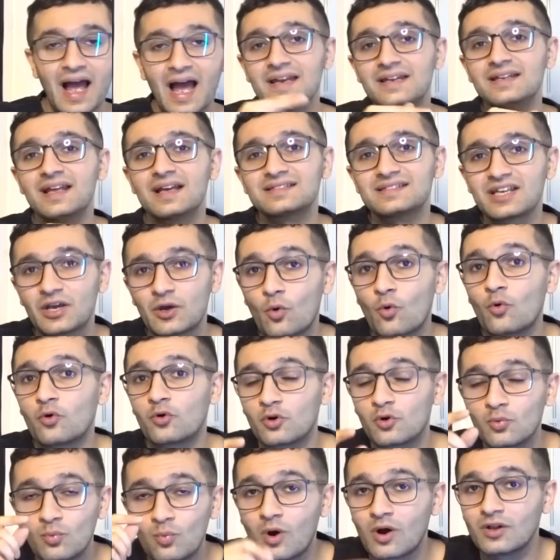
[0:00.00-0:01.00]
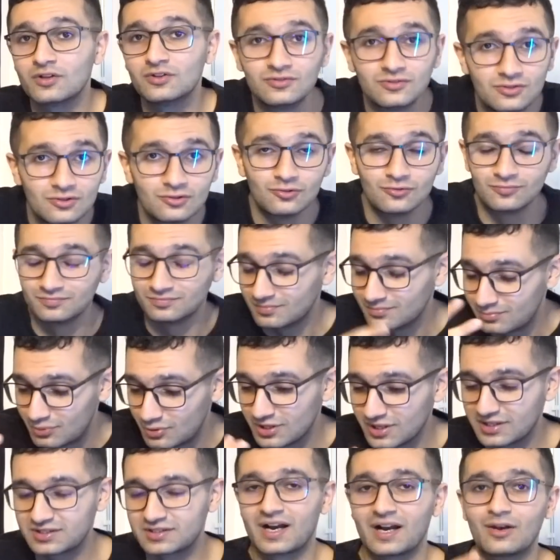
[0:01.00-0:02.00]
And yes, I ordered one too.
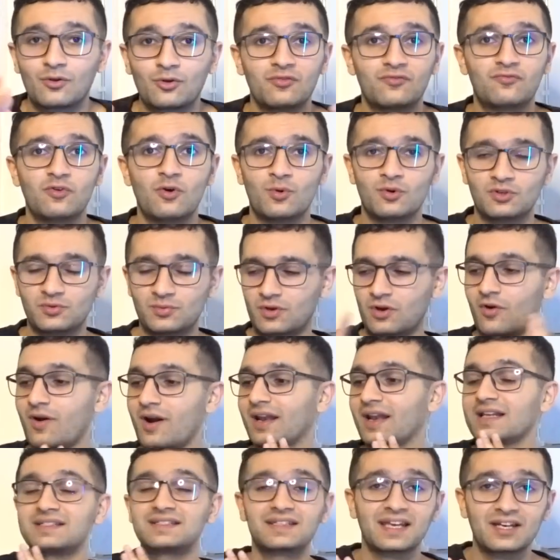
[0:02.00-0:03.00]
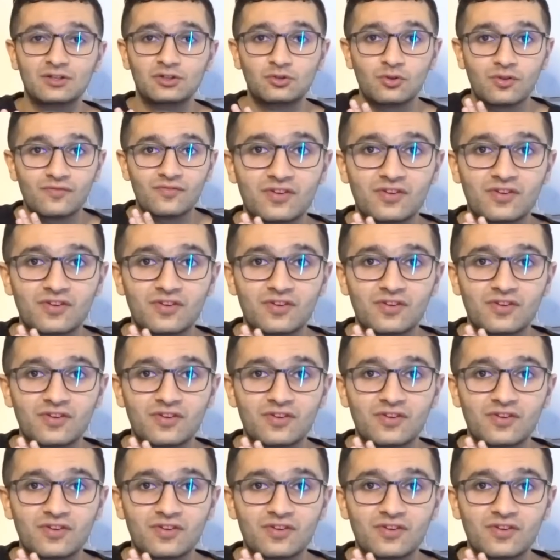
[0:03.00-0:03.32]
Pretty excited, looking forward to it. All right, let's get into the